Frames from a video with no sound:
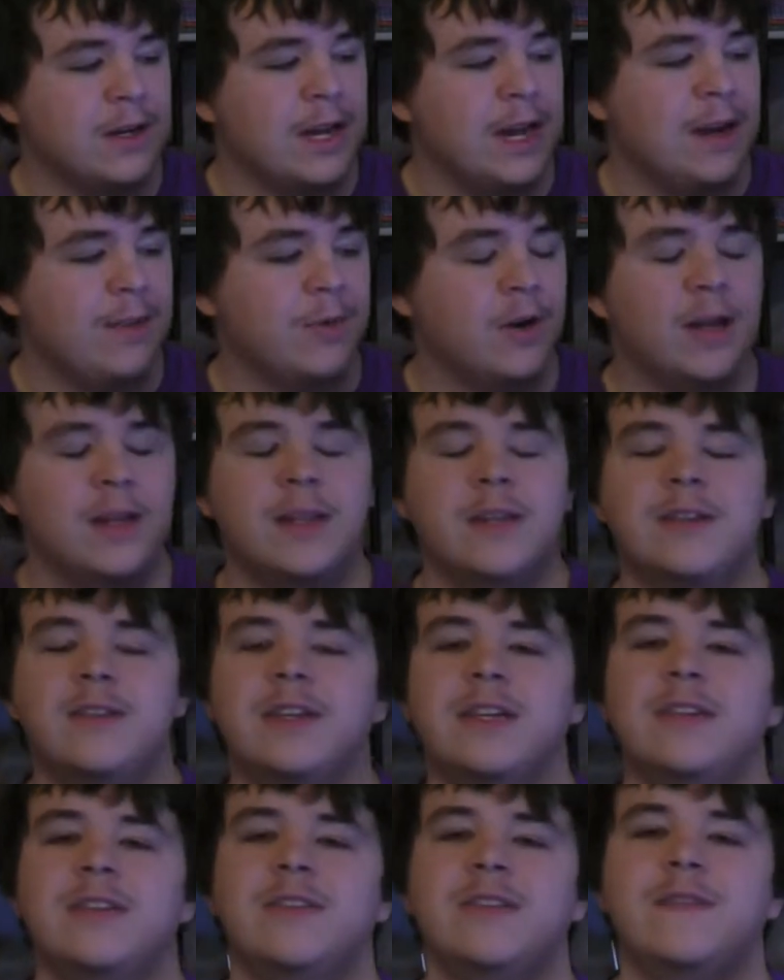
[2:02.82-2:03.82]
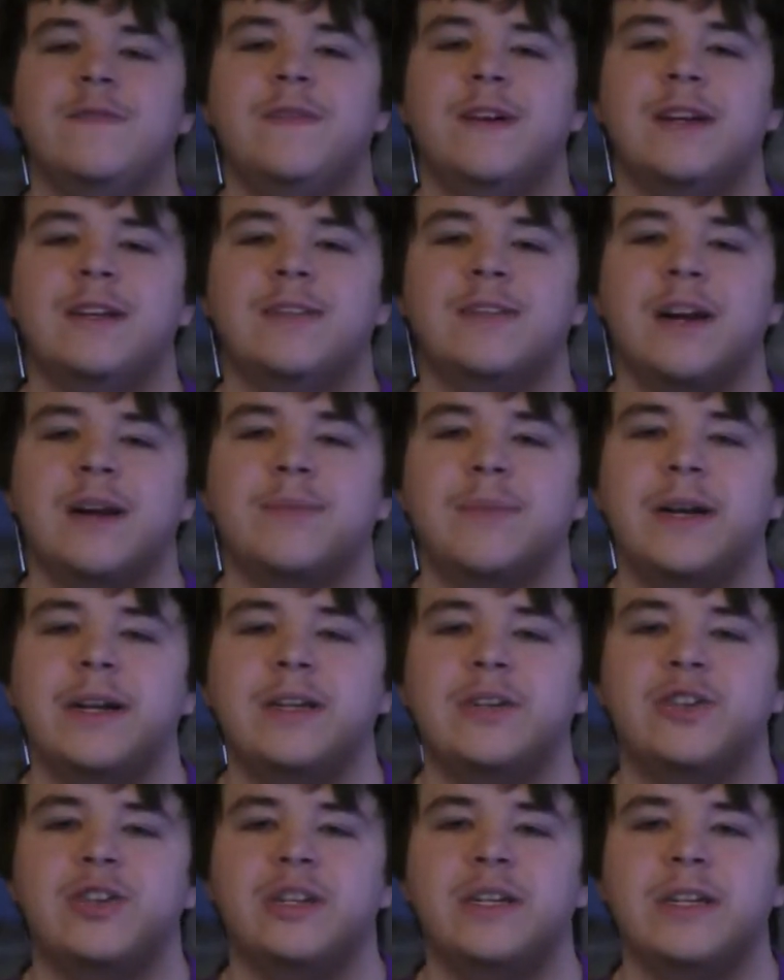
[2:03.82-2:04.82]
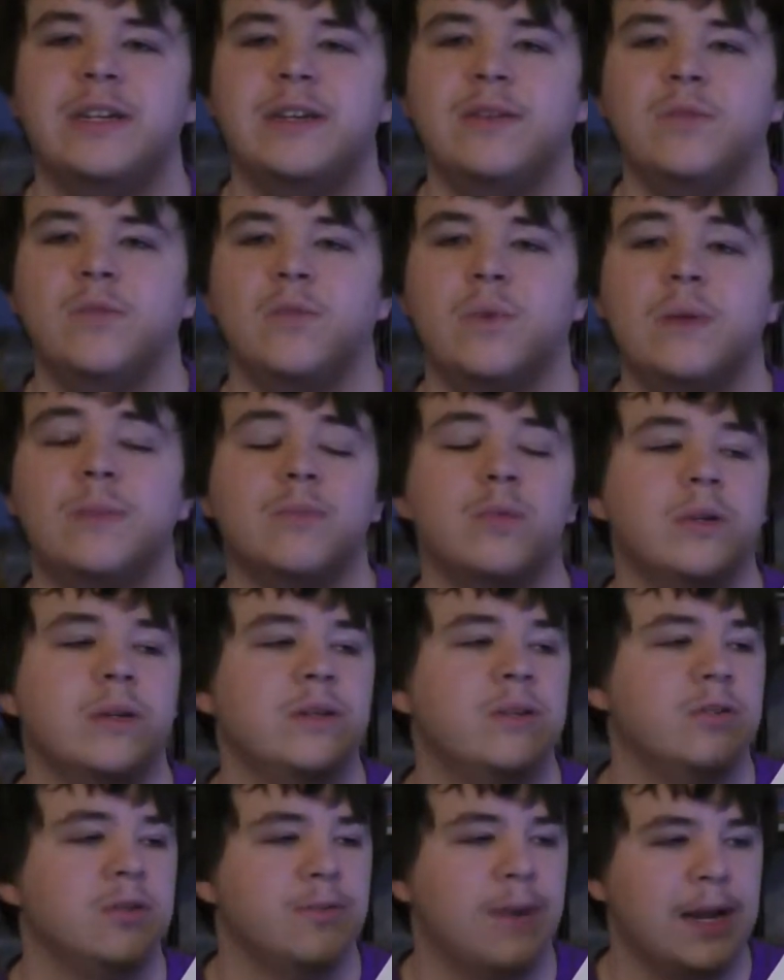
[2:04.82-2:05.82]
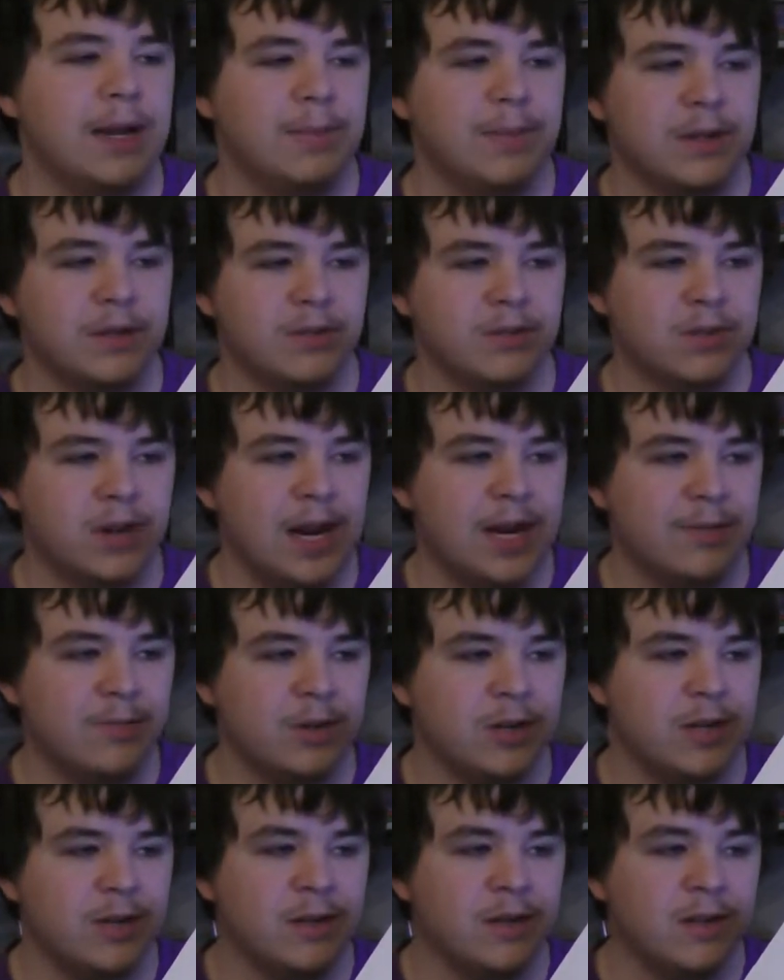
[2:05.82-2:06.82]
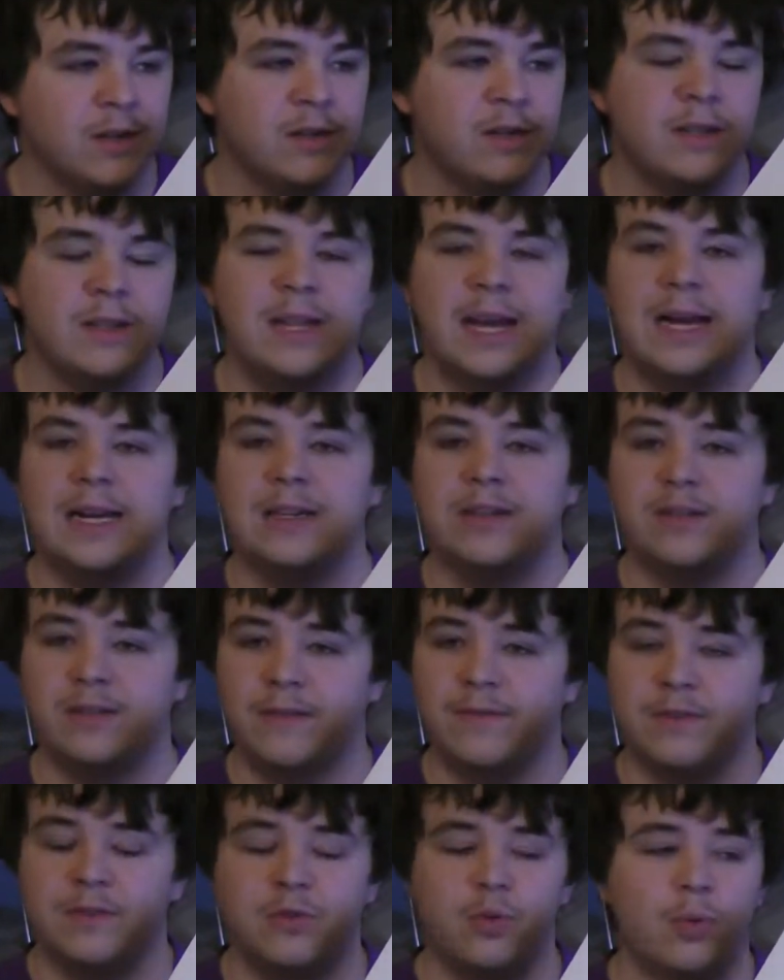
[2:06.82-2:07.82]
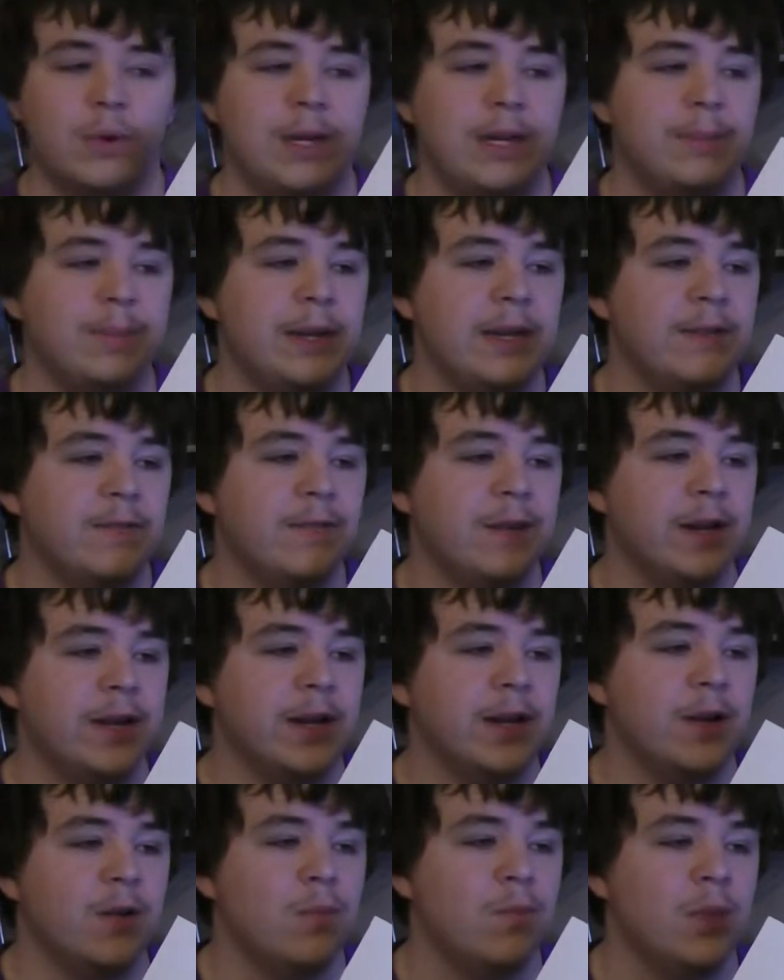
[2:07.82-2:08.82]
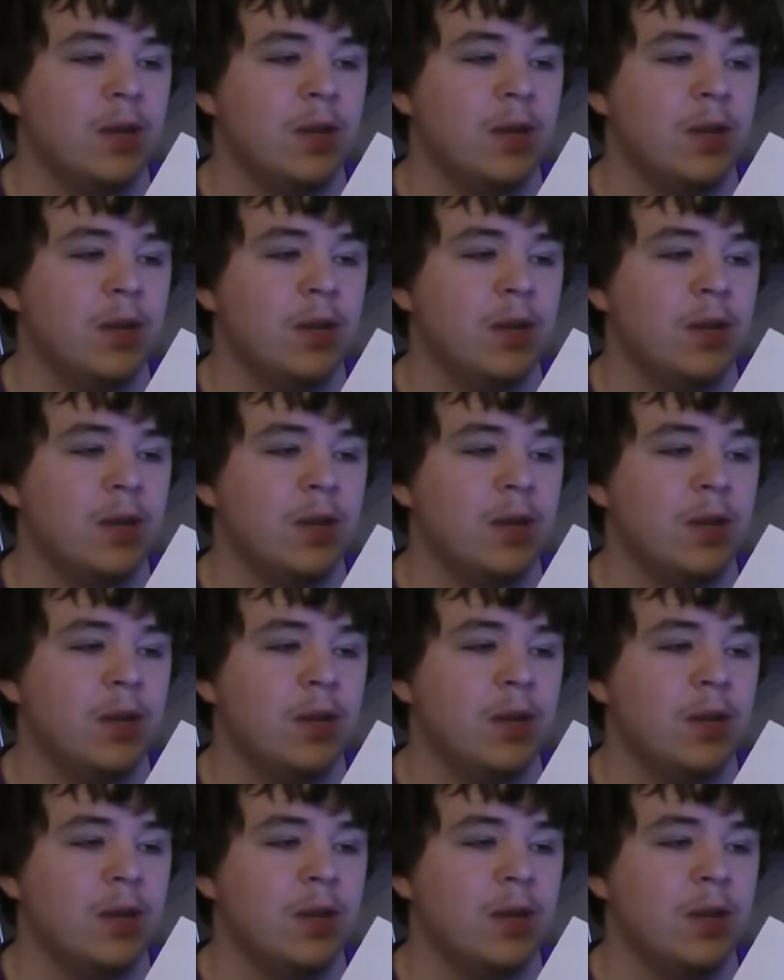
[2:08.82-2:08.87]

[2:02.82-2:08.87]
camera on this is the FaceTime HD 1.2 megapixel camera. That is 720p video.